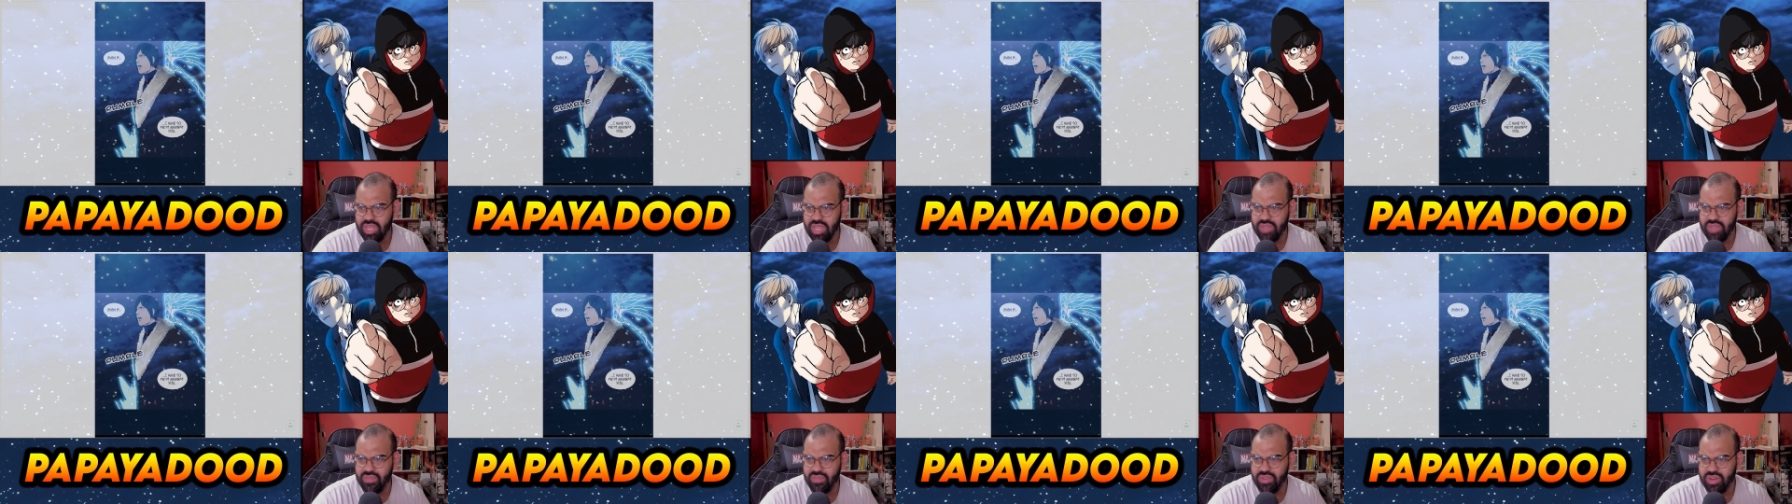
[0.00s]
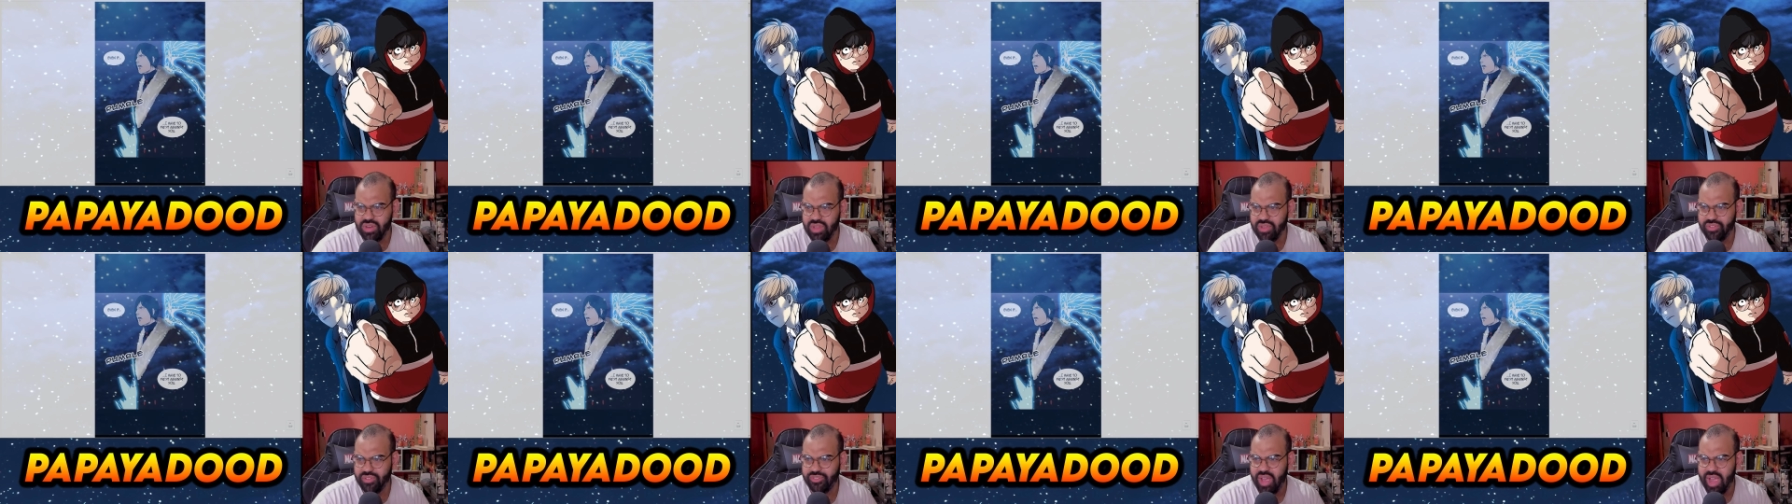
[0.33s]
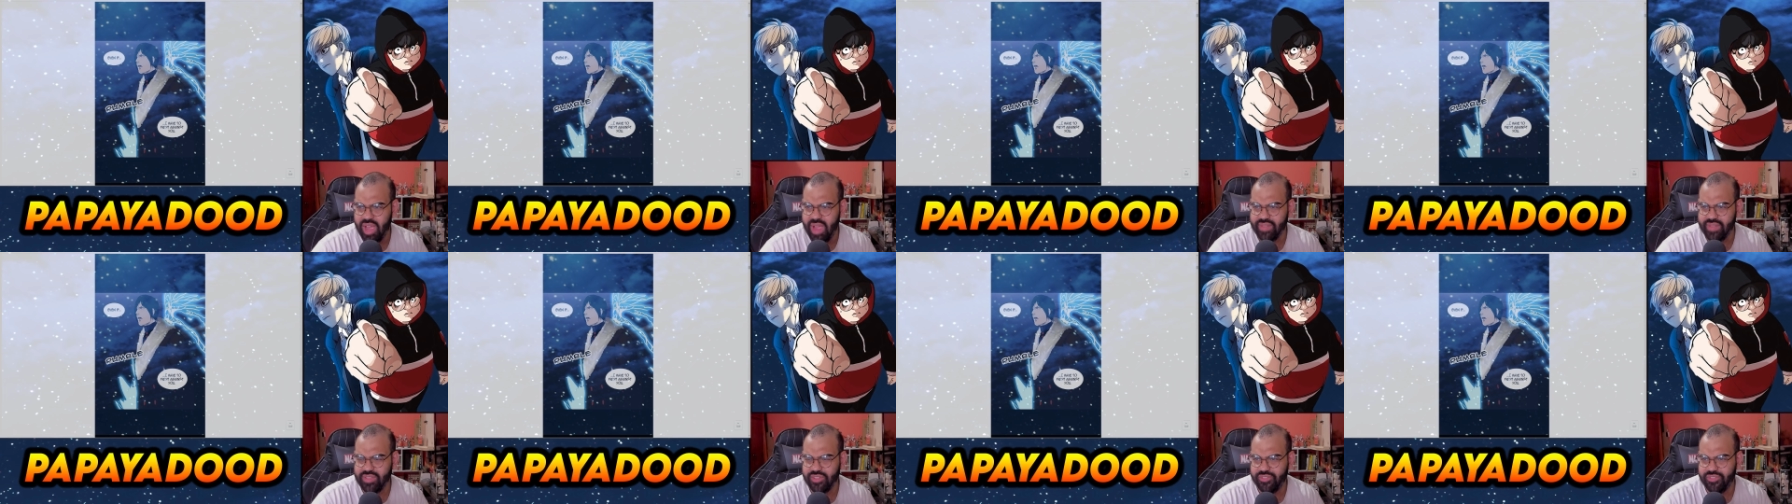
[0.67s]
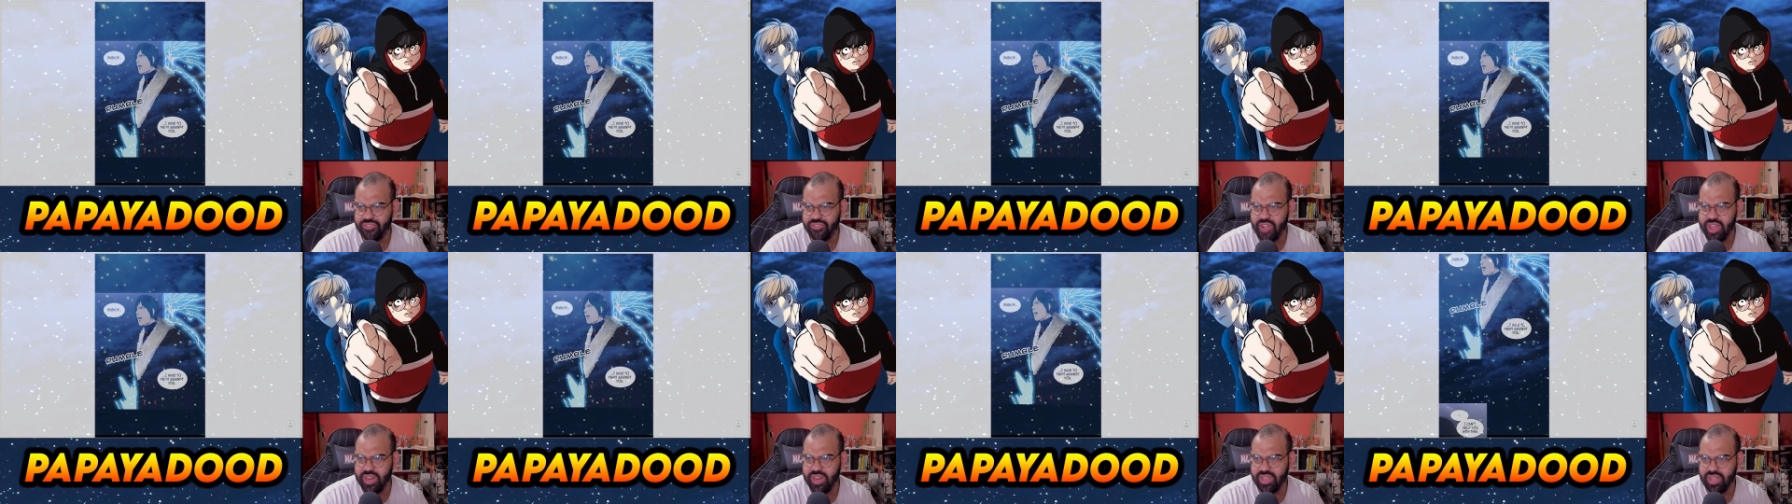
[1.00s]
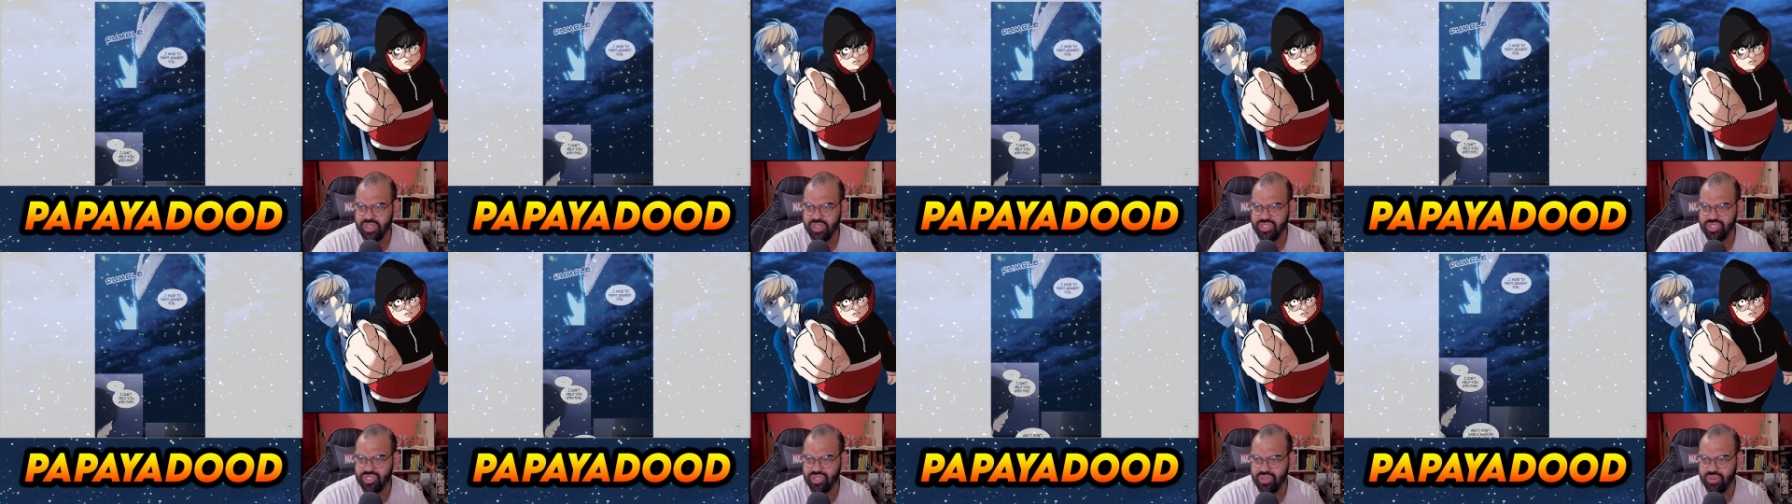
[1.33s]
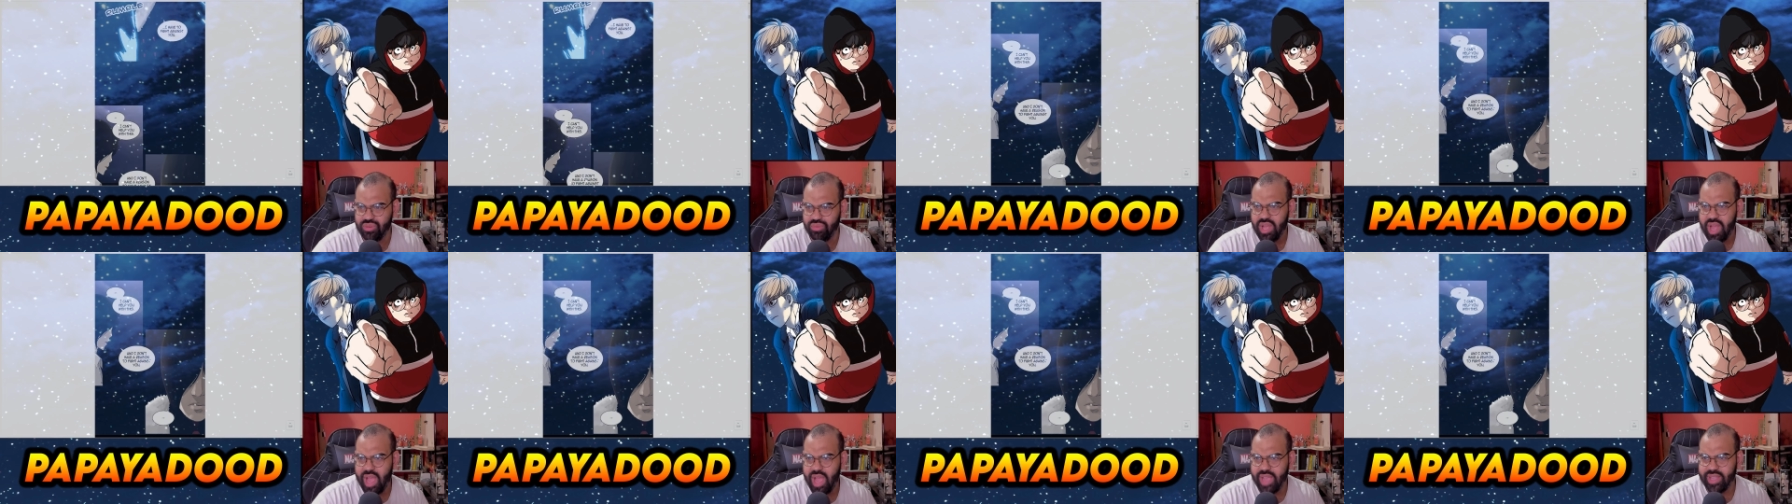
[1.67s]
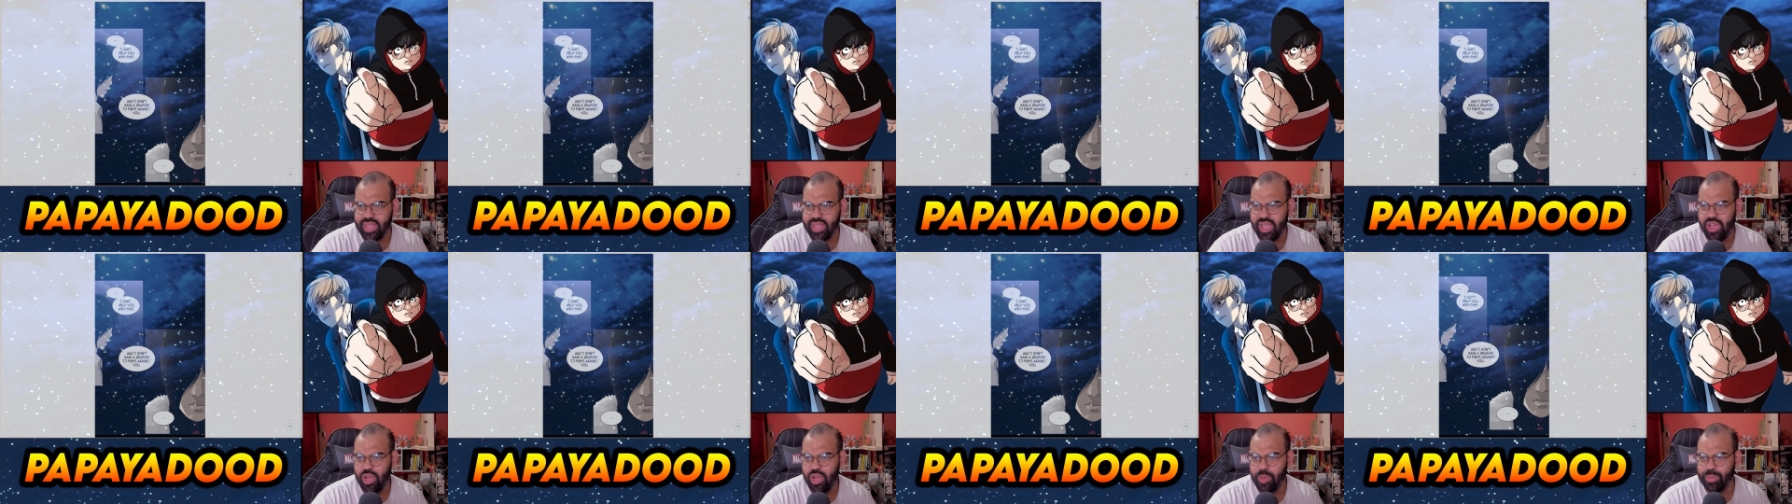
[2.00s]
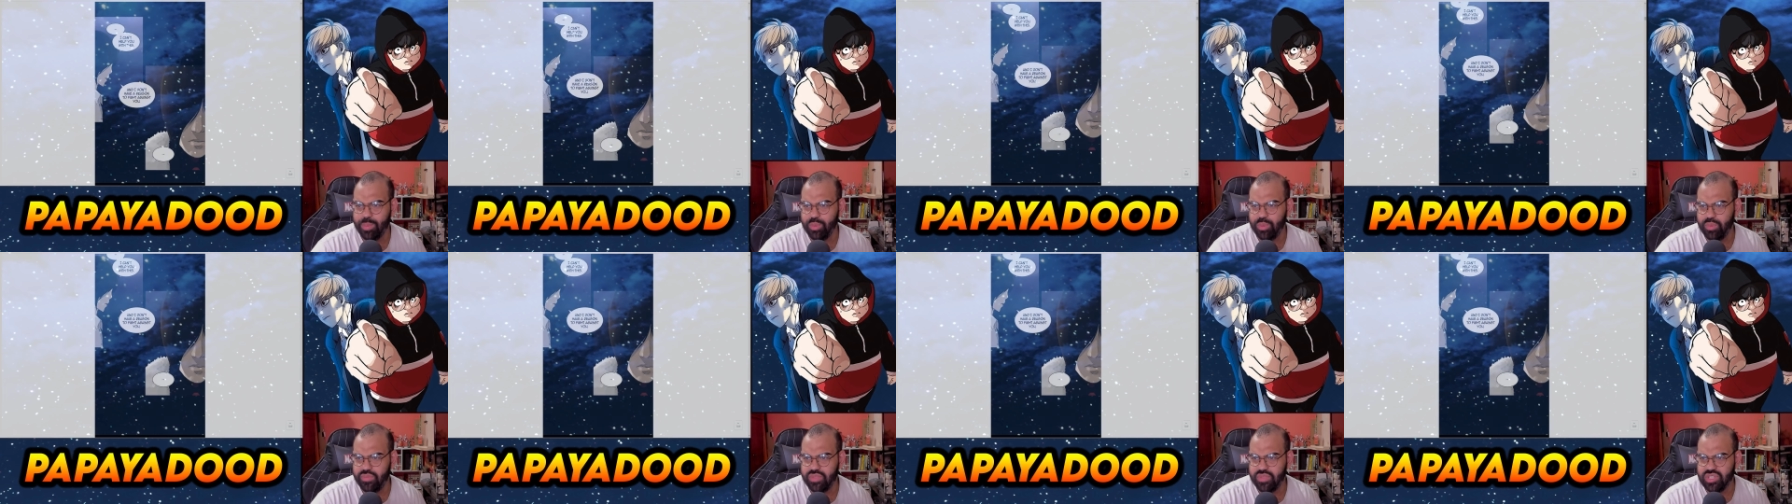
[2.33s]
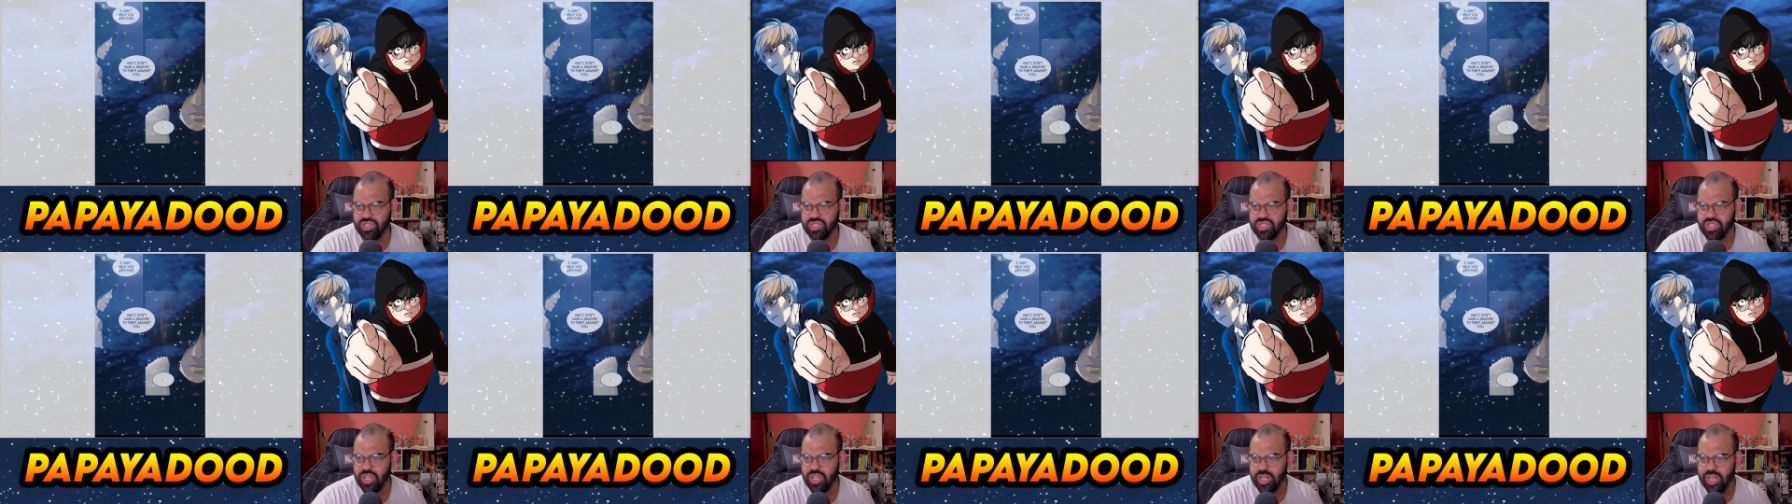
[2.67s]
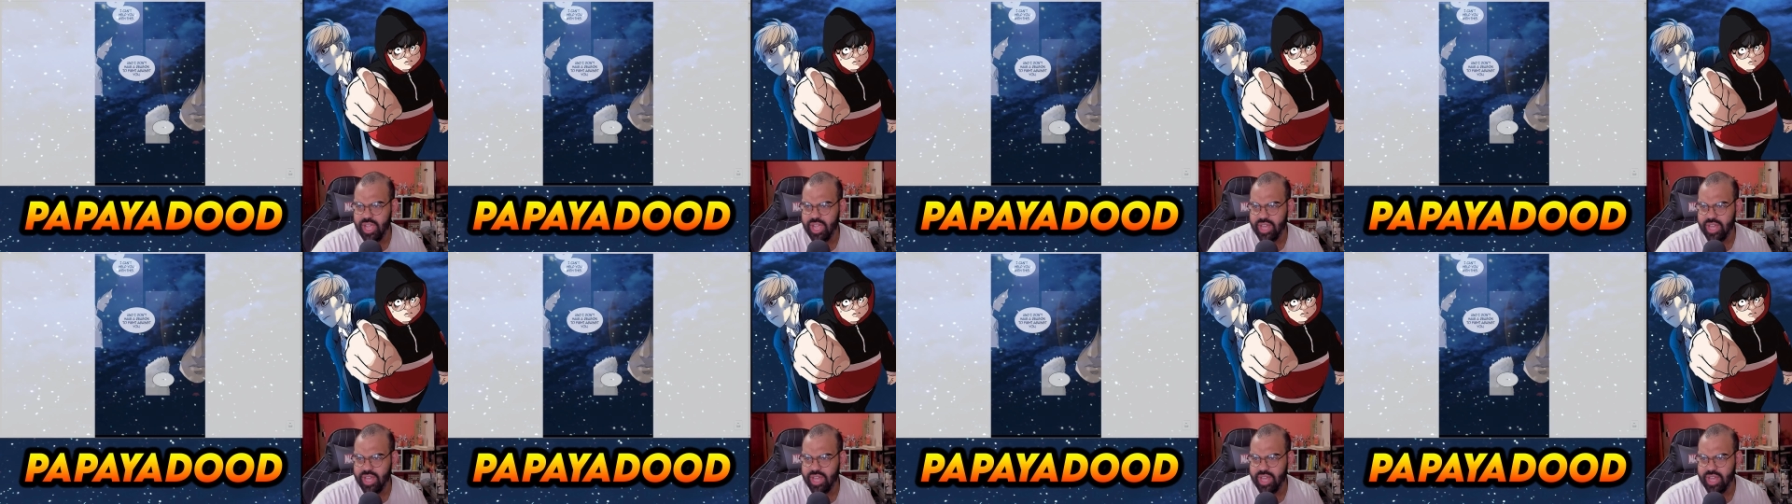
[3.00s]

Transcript: Even if I had to fight against you, I can't help you with this,